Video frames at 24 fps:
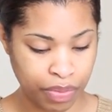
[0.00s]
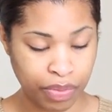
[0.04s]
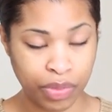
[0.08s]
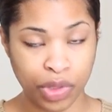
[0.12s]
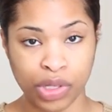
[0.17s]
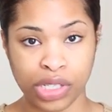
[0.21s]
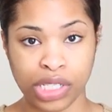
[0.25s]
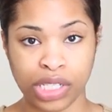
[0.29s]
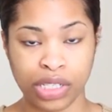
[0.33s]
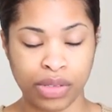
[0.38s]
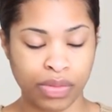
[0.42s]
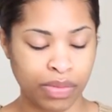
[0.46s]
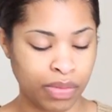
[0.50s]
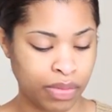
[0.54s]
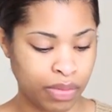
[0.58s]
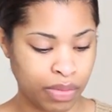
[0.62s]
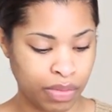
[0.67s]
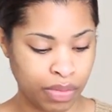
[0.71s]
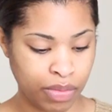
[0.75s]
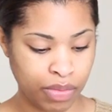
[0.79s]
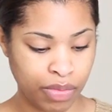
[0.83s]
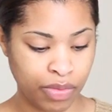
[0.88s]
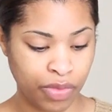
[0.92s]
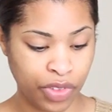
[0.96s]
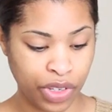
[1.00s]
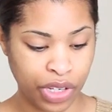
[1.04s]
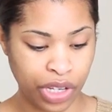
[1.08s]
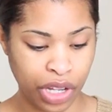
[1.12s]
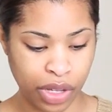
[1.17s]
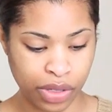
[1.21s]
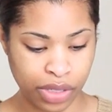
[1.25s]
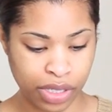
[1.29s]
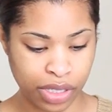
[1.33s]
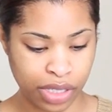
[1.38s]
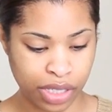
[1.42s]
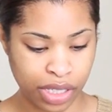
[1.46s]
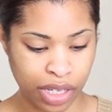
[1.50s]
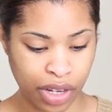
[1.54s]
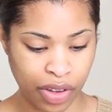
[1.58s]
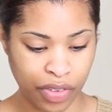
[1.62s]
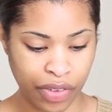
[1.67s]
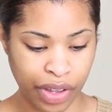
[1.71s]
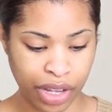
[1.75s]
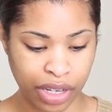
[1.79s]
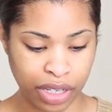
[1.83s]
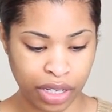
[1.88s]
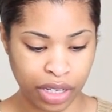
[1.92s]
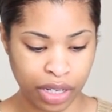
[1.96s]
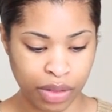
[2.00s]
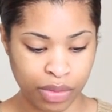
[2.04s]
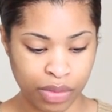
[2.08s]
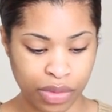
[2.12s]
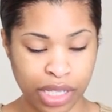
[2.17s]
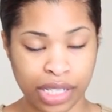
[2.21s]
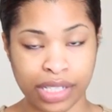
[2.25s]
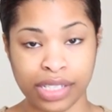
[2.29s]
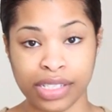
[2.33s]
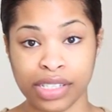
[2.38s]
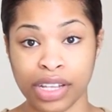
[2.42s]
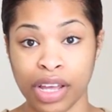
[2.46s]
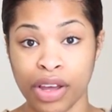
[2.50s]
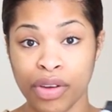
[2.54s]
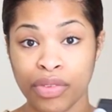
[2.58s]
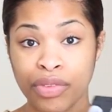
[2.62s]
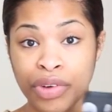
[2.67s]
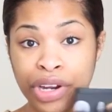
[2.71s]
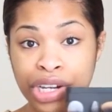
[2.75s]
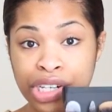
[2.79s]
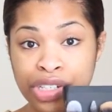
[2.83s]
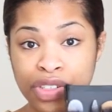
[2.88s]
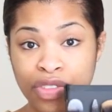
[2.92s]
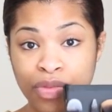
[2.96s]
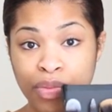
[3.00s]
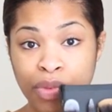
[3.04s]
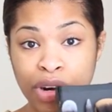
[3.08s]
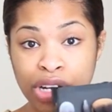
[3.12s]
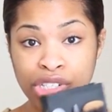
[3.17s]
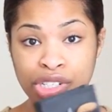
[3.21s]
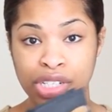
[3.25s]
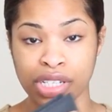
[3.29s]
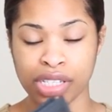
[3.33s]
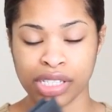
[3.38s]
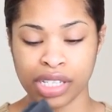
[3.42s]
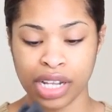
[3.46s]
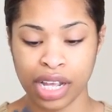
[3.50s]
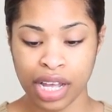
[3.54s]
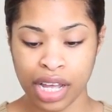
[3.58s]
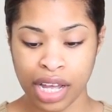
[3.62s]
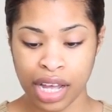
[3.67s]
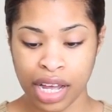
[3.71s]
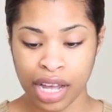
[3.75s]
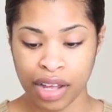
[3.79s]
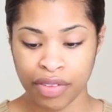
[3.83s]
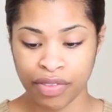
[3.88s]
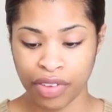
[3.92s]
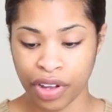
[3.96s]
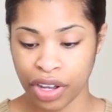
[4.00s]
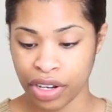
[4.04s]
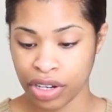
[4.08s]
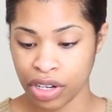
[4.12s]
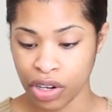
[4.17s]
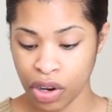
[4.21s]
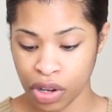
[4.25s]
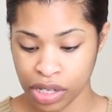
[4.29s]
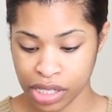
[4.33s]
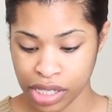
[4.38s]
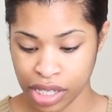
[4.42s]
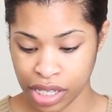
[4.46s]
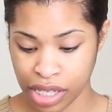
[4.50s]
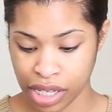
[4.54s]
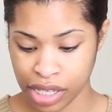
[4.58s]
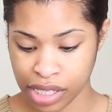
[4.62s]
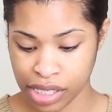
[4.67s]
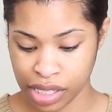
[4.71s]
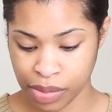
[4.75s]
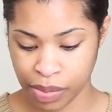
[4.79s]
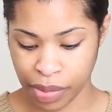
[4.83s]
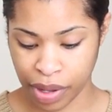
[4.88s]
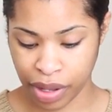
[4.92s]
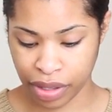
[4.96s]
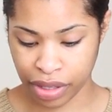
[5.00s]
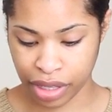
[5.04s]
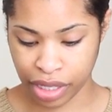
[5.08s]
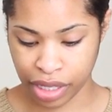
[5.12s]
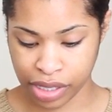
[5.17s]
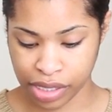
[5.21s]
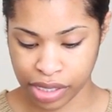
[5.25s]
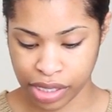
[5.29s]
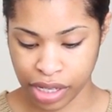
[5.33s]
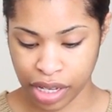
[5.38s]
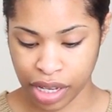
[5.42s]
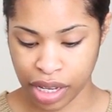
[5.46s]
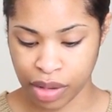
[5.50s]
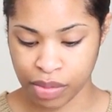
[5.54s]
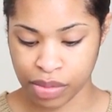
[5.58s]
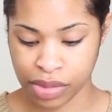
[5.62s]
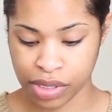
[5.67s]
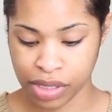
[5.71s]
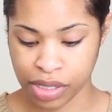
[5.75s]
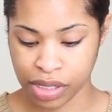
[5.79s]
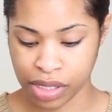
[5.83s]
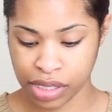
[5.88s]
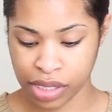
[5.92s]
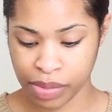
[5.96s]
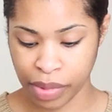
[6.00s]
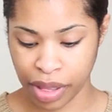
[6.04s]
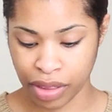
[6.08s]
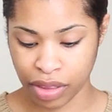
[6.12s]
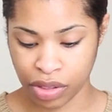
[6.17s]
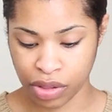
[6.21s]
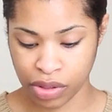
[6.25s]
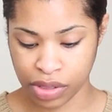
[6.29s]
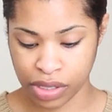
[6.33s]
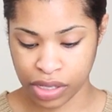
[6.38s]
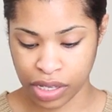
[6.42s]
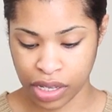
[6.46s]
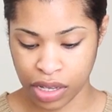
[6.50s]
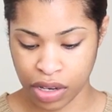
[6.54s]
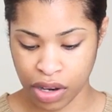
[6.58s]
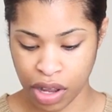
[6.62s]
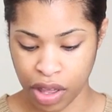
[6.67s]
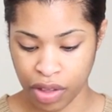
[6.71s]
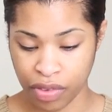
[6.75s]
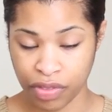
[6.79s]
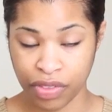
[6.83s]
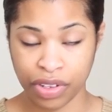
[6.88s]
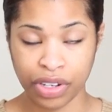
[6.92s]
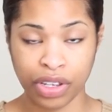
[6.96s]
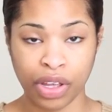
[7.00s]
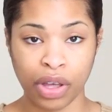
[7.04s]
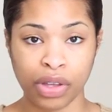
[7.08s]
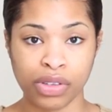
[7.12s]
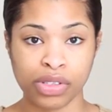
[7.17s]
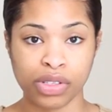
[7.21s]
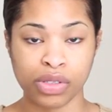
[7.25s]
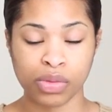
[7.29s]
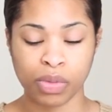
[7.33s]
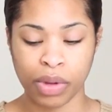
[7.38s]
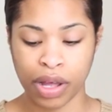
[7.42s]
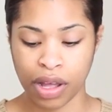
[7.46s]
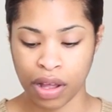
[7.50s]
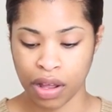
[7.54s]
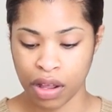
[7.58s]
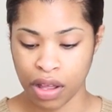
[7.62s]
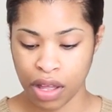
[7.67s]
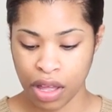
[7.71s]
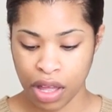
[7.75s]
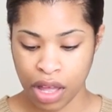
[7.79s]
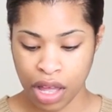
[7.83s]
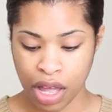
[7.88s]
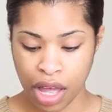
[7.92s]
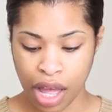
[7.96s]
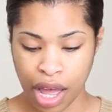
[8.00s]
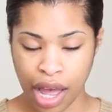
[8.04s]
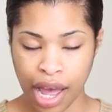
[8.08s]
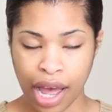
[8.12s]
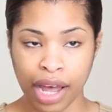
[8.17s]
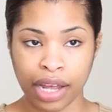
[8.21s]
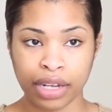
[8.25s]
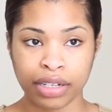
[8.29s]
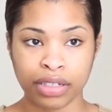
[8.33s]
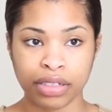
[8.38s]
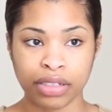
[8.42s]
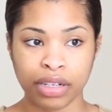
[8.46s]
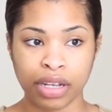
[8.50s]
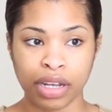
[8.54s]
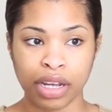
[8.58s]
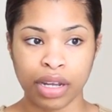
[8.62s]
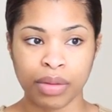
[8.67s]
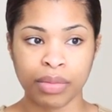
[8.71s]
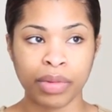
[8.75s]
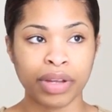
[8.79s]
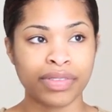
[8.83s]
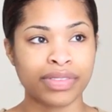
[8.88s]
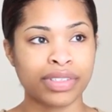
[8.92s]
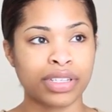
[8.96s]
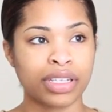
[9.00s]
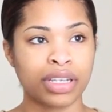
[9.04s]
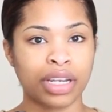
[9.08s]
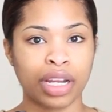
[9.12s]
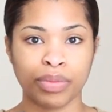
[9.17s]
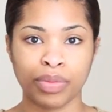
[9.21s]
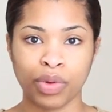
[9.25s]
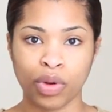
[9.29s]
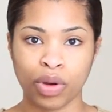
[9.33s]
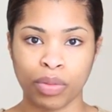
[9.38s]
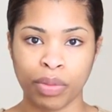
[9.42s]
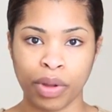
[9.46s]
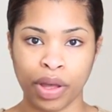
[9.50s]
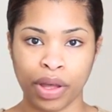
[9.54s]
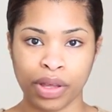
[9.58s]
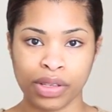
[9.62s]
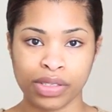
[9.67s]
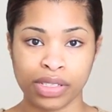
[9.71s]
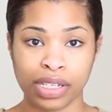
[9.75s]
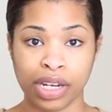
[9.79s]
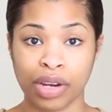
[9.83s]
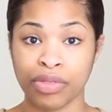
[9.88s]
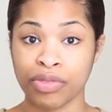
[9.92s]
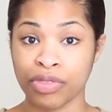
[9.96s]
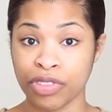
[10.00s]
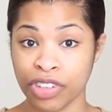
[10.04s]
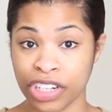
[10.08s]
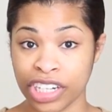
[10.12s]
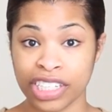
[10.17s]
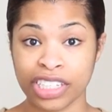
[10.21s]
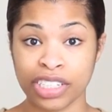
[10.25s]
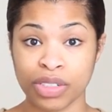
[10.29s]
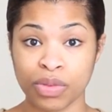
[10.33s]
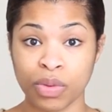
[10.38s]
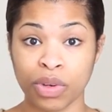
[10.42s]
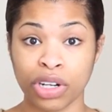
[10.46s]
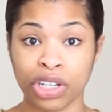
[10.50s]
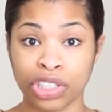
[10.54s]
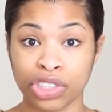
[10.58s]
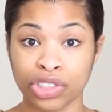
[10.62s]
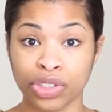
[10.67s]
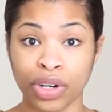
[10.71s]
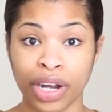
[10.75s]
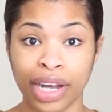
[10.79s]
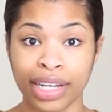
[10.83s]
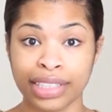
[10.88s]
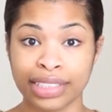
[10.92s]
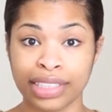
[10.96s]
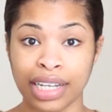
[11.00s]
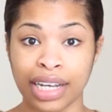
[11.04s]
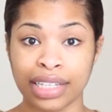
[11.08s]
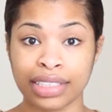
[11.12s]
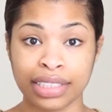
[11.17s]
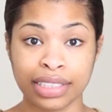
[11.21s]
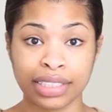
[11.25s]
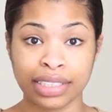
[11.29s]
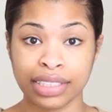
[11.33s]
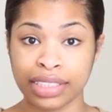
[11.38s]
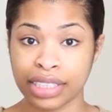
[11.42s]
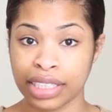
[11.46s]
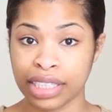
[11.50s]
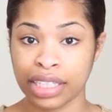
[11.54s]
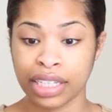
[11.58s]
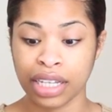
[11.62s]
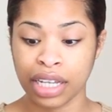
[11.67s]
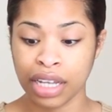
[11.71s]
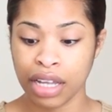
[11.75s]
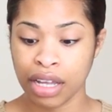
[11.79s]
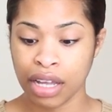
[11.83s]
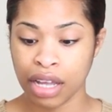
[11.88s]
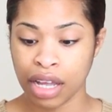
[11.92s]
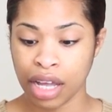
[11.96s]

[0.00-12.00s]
beauty videos and stuff, and this is her range of brushes. I've heard lots of things about this. Samantha uses it in her videos as well, and I've seen like blog posts and I really did want to try it out to see